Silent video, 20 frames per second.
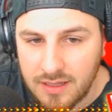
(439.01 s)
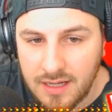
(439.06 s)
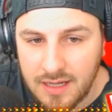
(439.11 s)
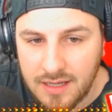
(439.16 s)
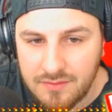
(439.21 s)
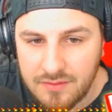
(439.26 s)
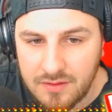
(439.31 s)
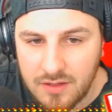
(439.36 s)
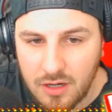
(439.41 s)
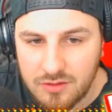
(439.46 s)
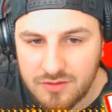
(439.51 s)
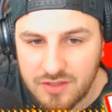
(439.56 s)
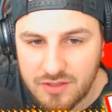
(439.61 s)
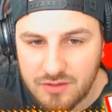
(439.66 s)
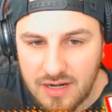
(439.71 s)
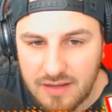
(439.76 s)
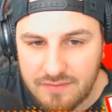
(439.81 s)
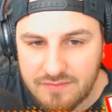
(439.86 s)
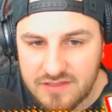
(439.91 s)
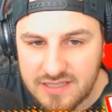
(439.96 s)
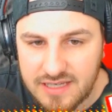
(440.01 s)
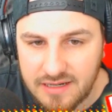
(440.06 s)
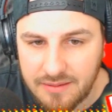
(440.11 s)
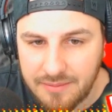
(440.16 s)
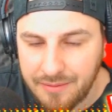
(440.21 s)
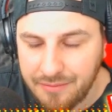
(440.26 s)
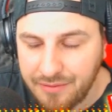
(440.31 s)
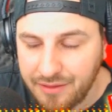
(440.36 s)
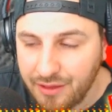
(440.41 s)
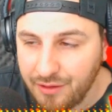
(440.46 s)
Uh, no, dude, I haven't seen
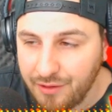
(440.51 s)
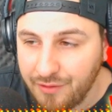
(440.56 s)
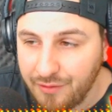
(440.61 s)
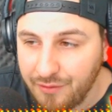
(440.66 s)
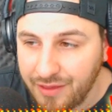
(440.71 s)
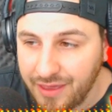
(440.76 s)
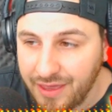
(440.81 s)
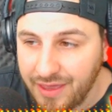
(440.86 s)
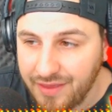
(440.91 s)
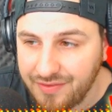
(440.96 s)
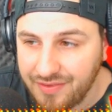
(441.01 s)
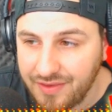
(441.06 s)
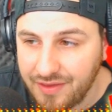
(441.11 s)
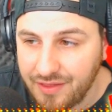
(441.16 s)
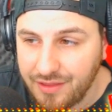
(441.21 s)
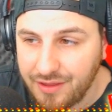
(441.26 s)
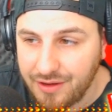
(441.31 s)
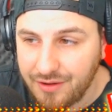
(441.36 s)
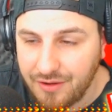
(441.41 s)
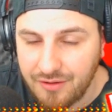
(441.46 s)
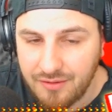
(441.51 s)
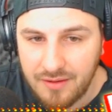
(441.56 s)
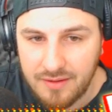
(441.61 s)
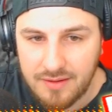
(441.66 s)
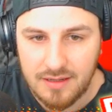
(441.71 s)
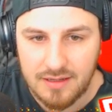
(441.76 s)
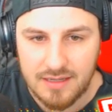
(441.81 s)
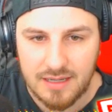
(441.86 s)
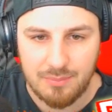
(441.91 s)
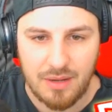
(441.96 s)
them out. Oh, okay, see you later.
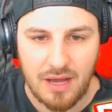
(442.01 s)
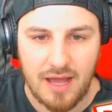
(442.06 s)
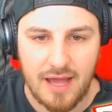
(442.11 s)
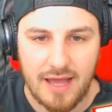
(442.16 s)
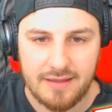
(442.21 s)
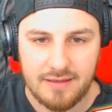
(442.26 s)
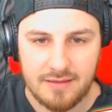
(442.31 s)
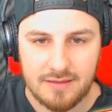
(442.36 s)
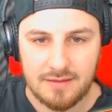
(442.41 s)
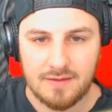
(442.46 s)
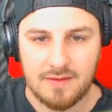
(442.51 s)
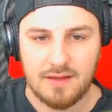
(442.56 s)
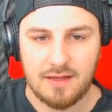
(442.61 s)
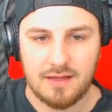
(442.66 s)
Okay, bye.